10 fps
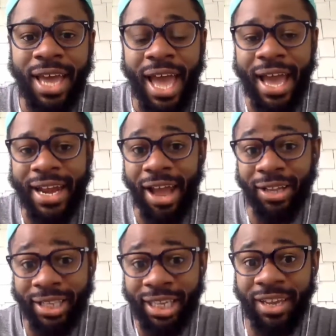And I'll
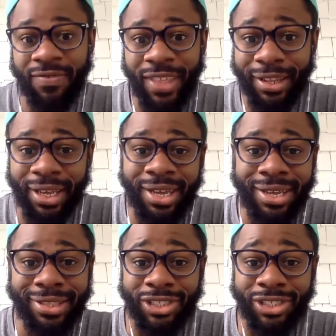leave the link
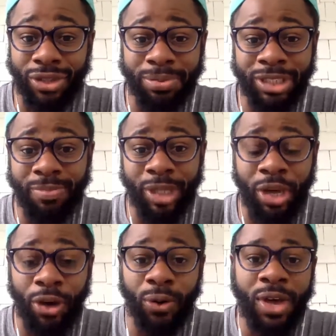in the description
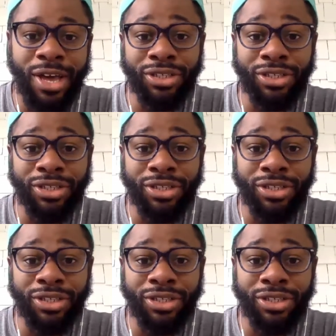below.